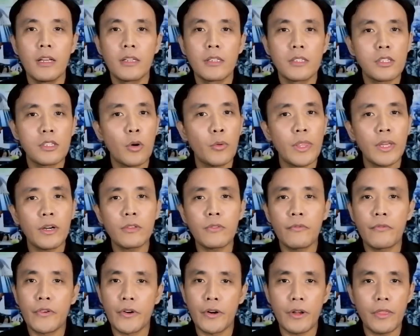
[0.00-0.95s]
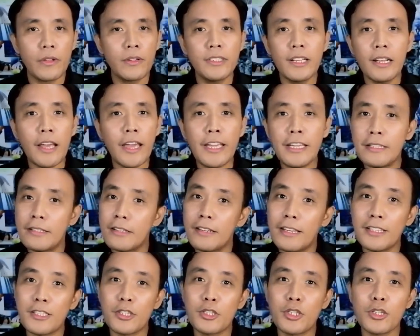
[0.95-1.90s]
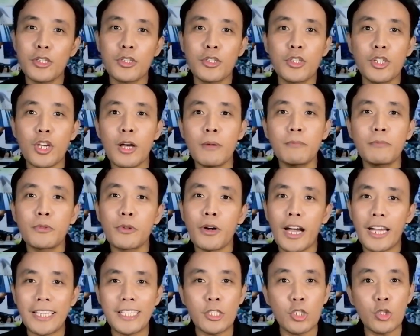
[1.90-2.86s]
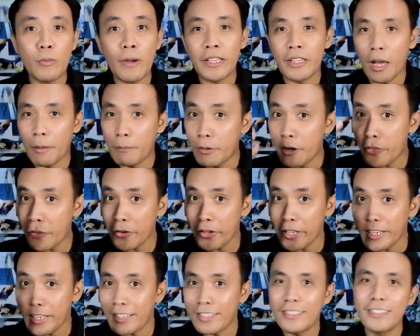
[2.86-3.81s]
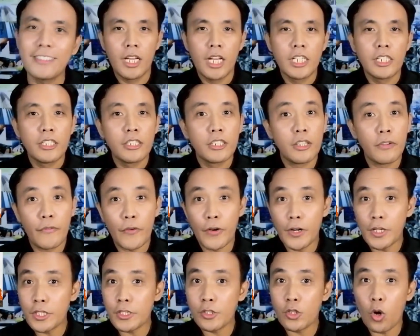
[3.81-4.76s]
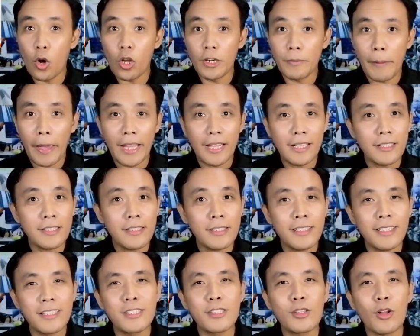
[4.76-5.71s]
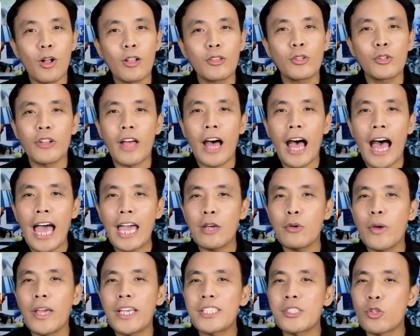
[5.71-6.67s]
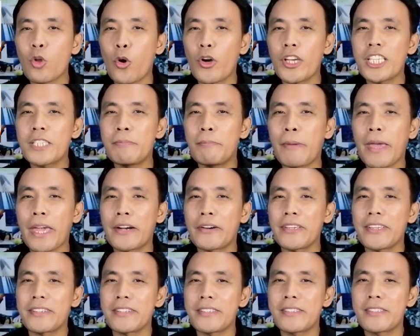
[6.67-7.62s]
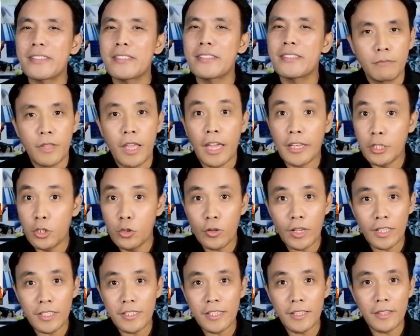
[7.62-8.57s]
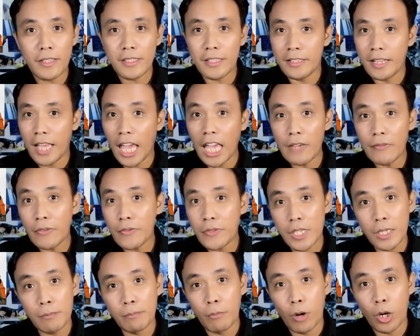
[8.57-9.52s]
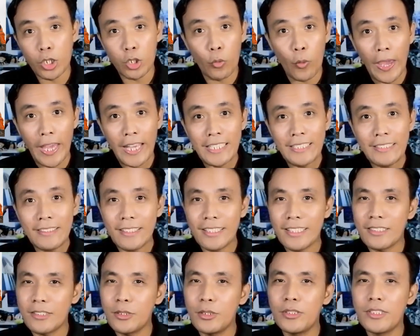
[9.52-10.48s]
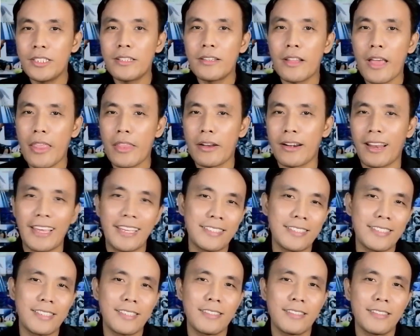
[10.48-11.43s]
So without further delay, let's just jump right into my number three. The first, solar panels installed on highways' noise barriers. And you can see this in A fifty motorway in Uden, Netherlands.